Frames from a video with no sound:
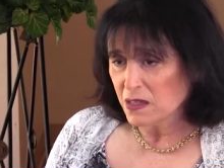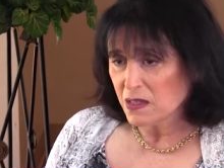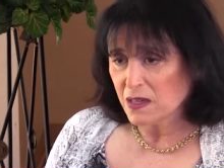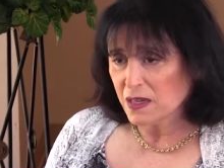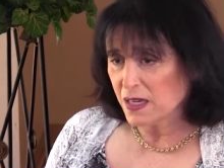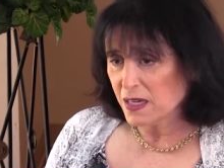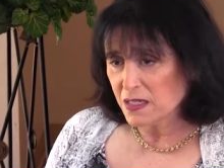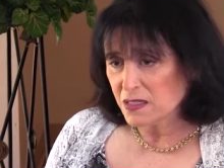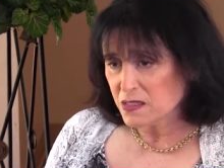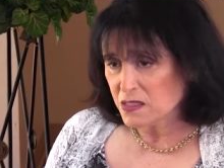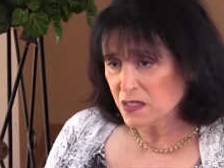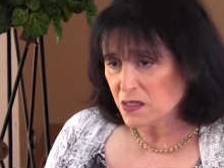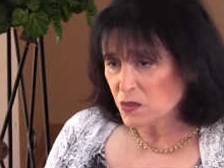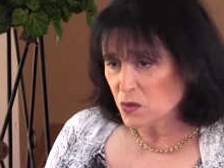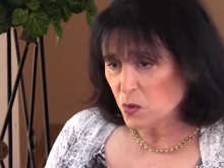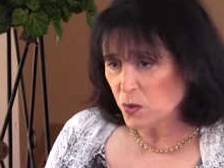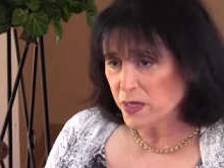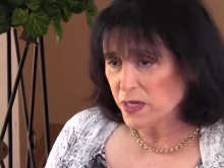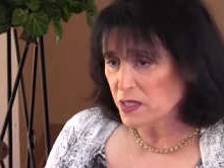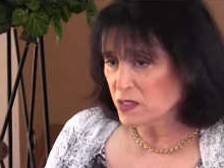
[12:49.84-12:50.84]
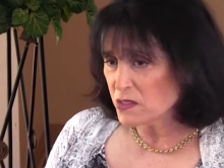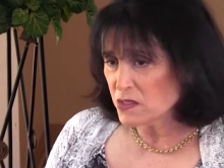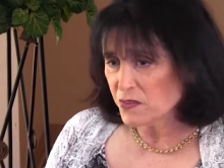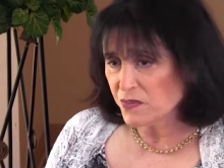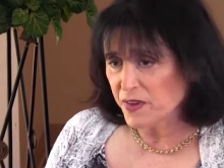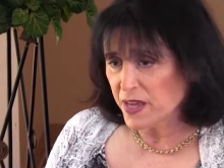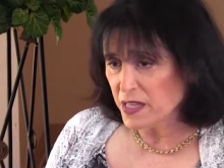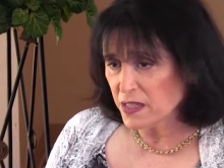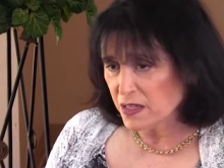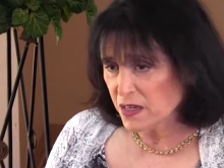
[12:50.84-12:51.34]
Kings and Queens of
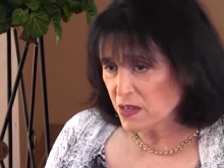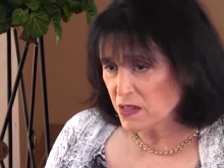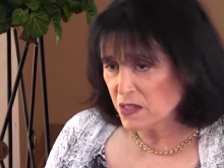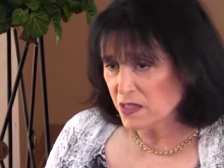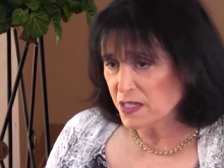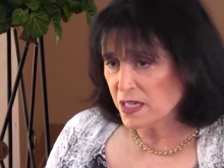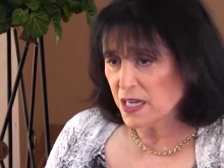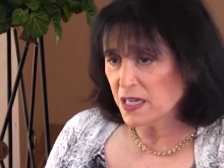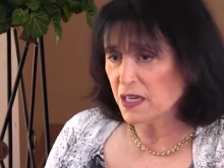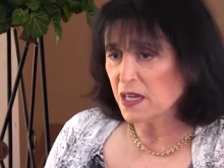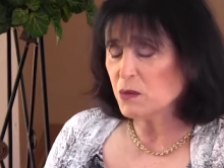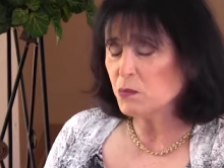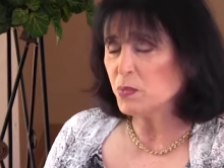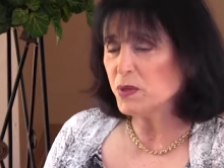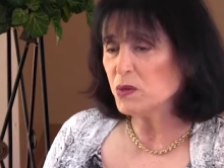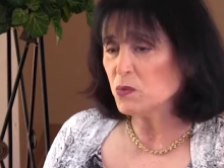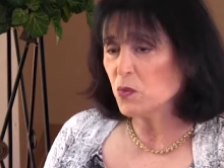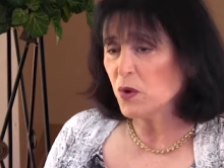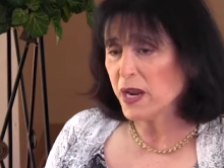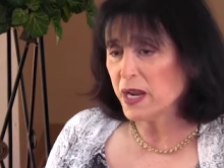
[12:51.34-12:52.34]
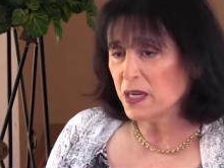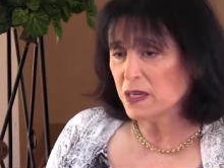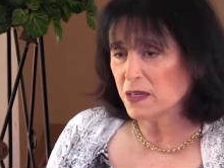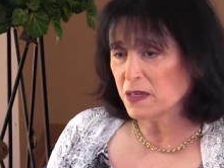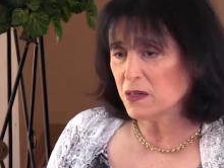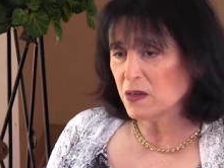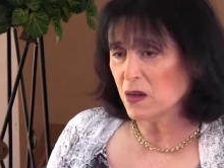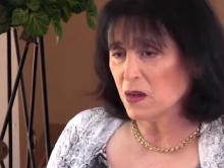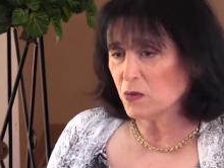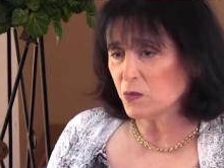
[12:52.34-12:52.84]
Valley of the Dead had been
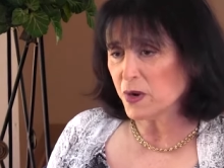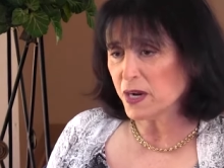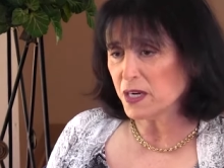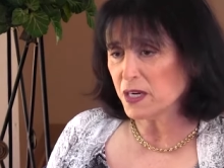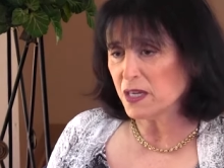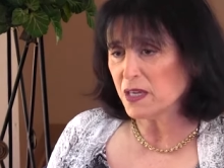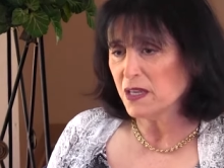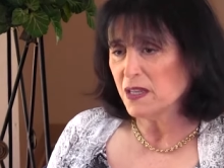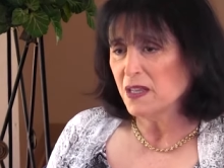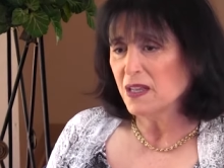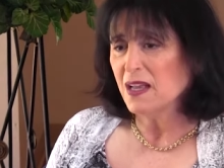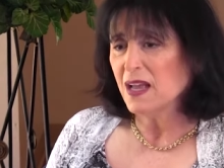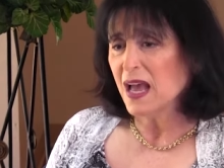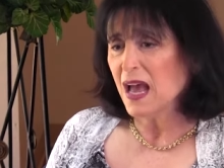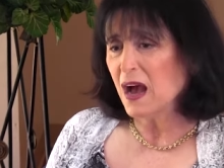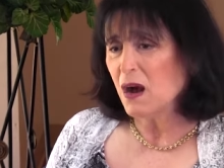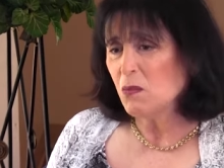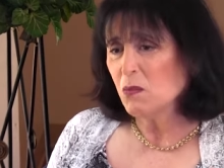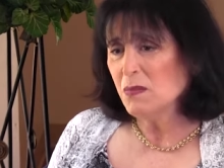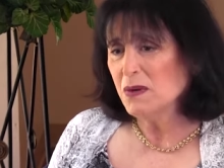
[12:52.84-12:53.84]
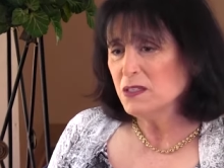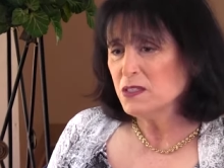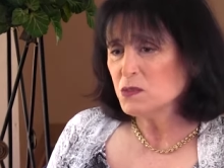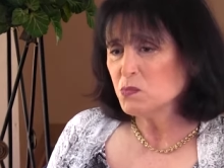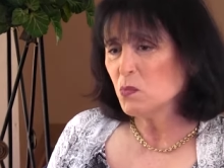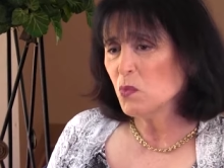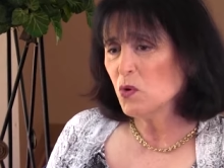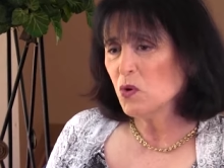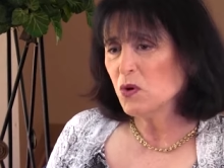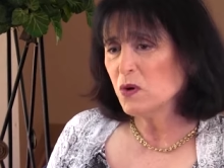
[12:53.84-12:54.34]
raided already, how much
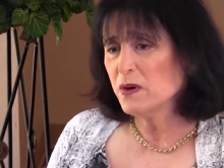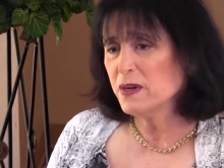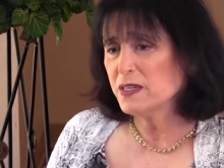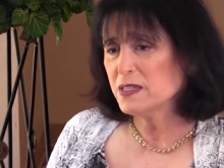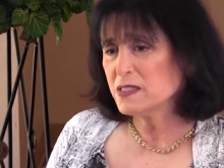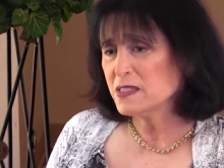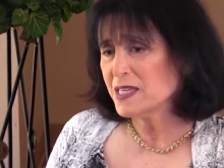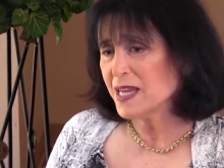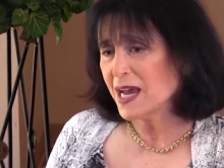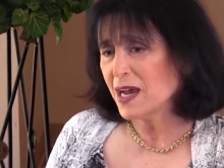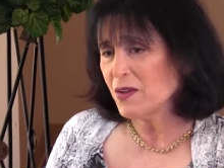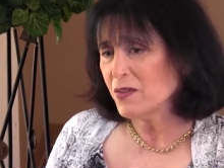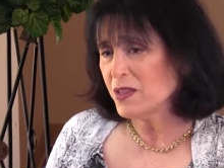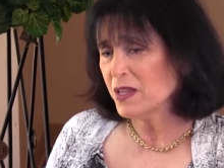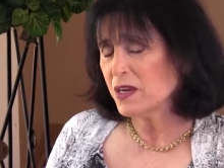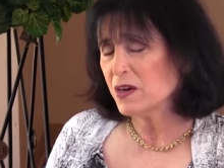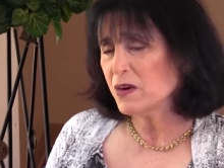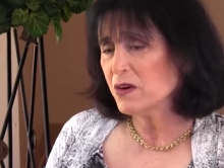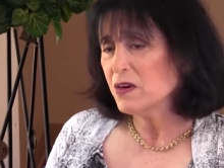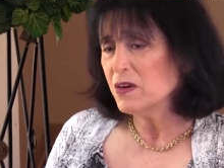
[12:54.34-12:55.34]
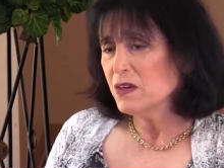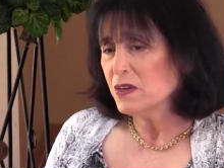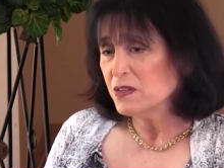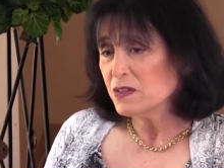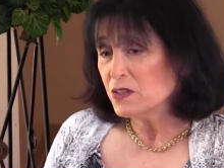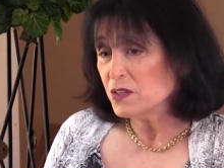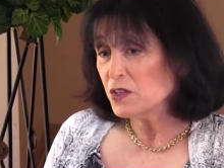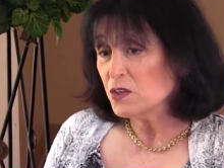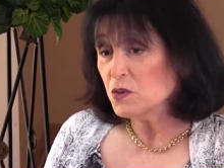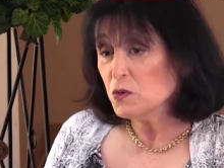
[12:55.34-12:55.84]
more is down there
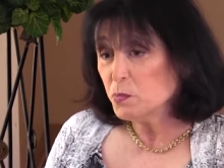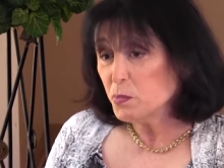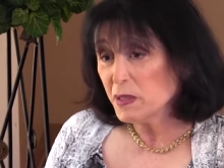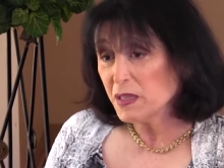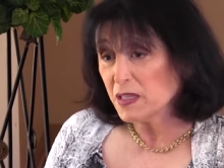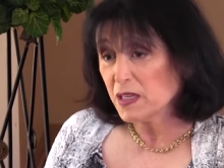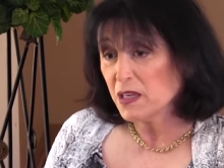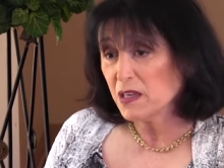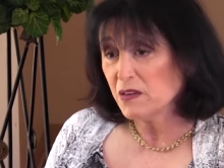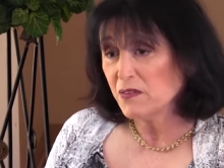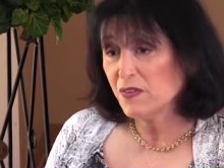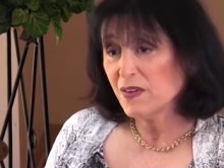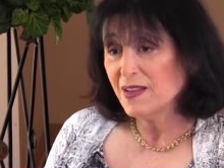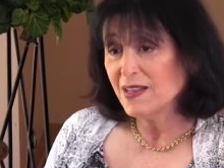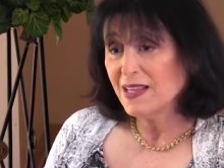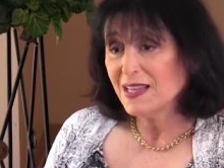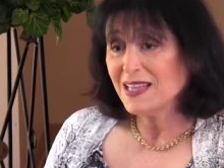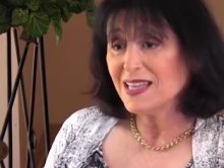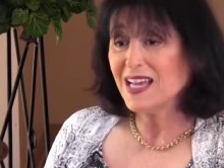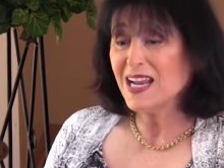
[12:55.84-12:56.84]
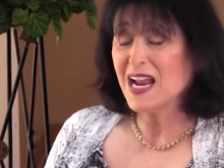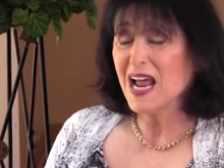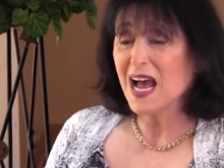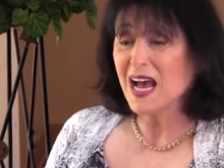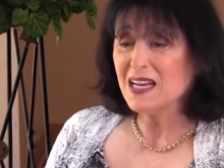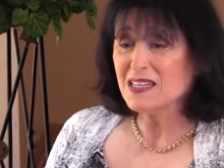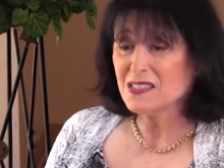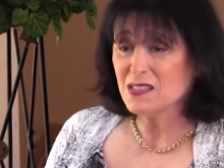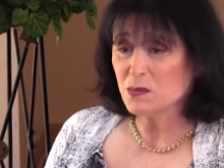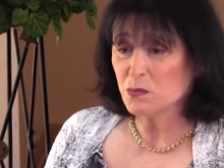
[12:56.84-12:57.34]
do you believe? that
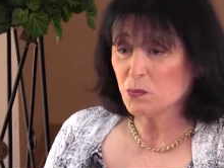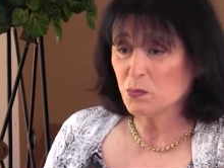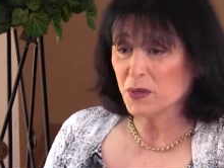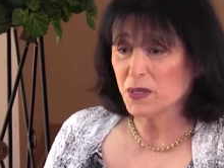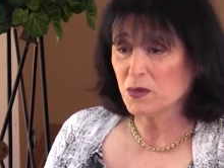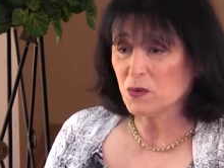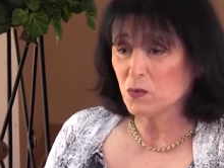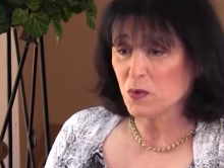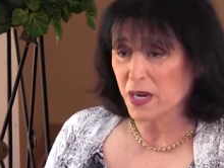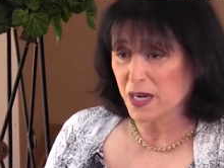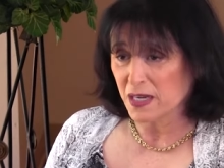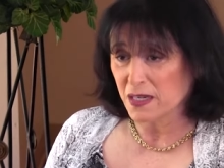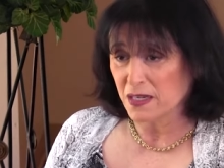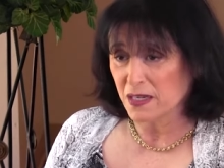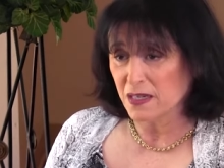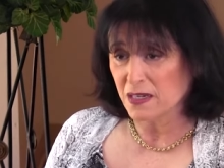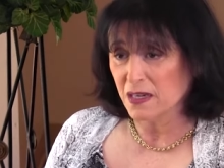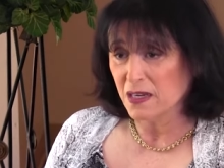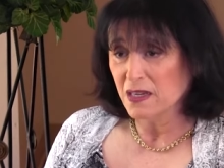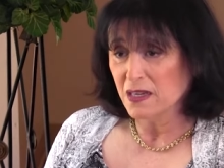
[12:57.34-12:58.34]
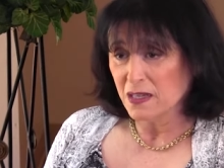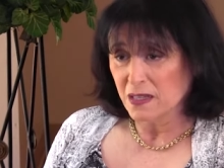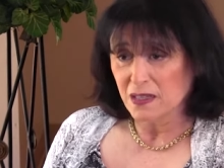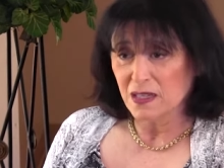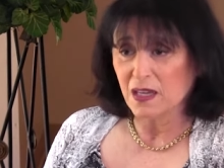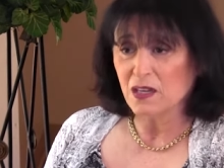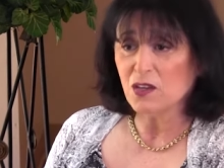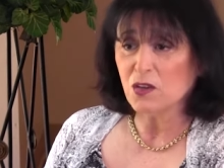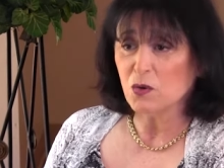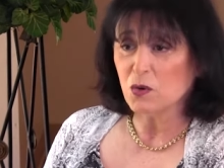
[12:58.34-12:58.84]
hasn't been rated
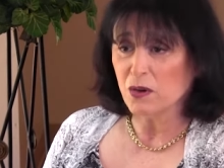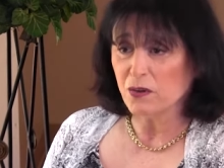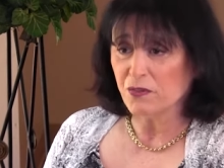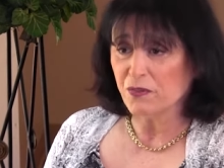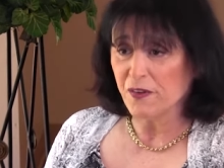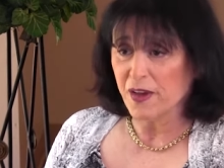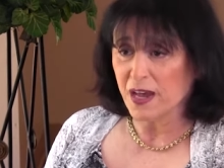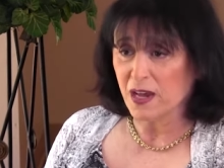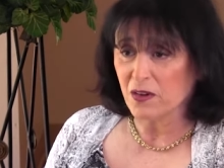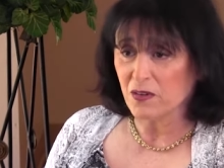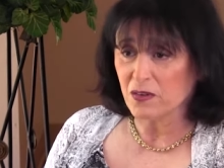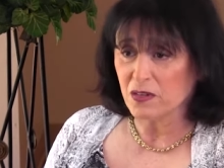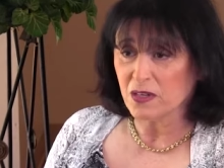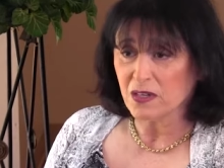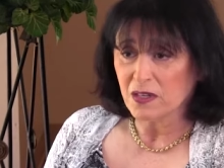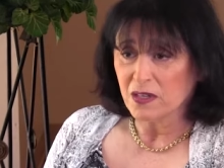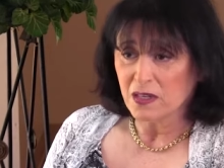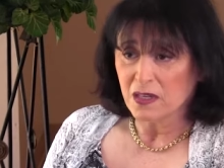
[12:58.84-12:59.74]
that you have found